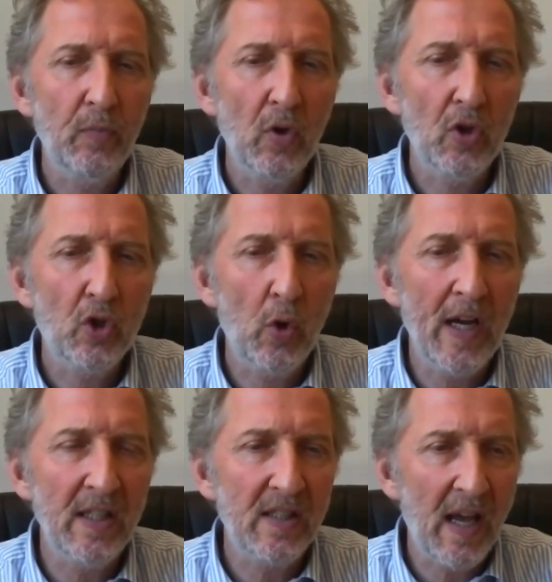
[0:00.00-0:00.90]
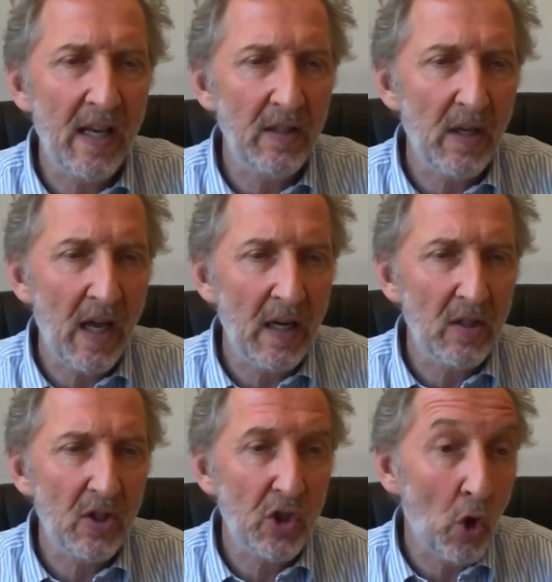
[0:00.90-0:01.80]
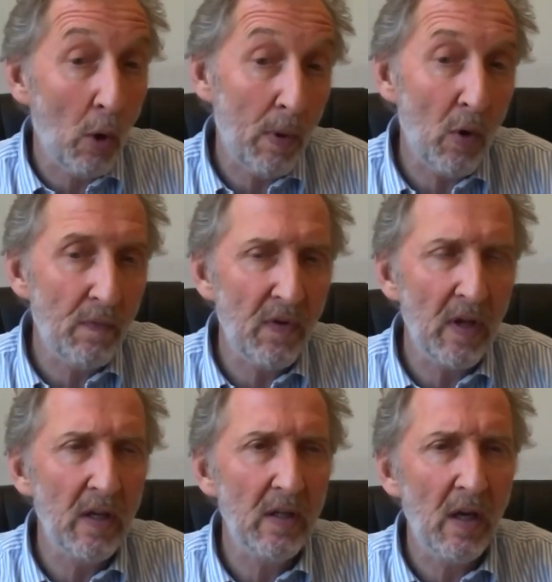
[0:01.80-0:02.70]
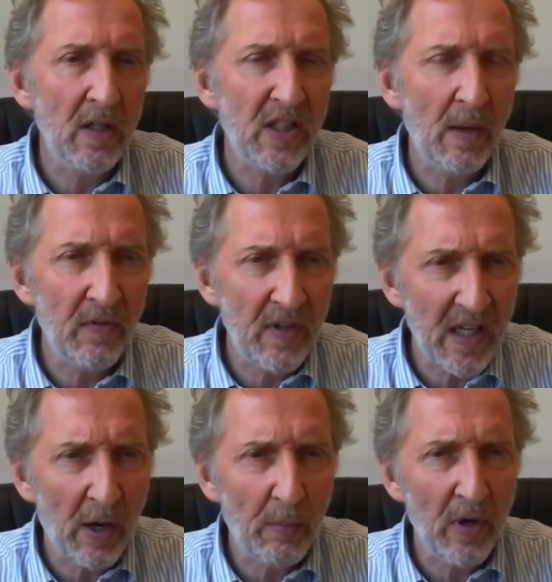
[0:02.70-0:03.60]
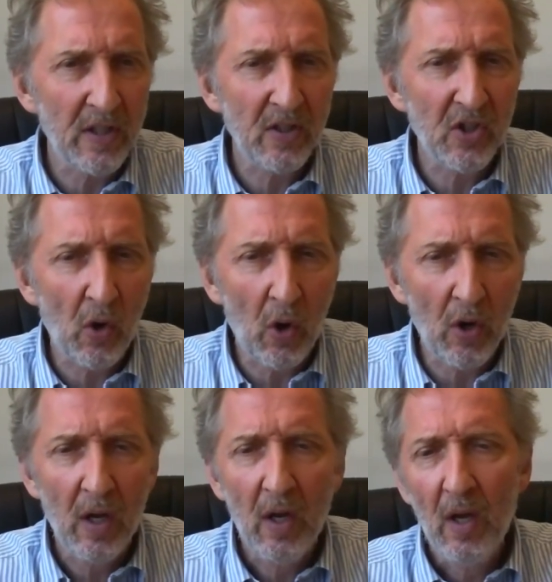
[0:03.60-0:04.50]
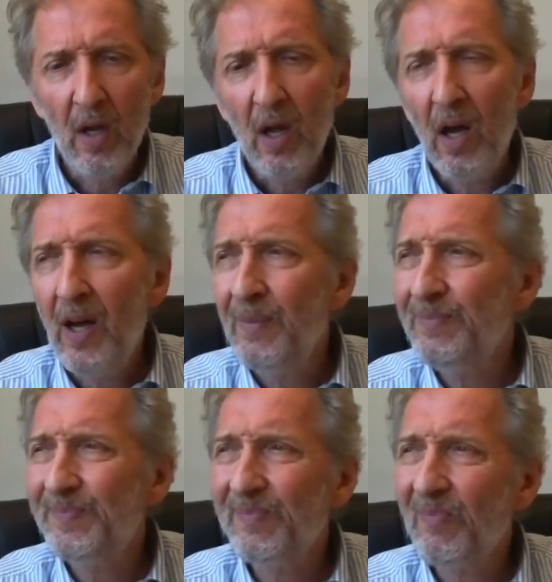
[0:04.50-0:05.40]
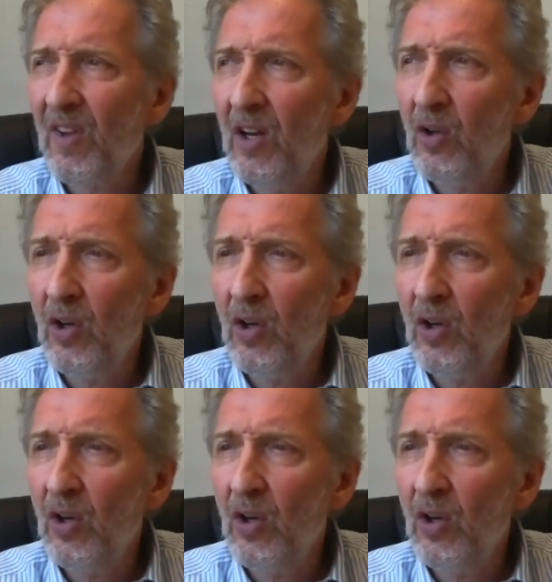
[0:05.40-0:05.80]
trace and stop, hopefully, some of these outbreaks and so on. Look,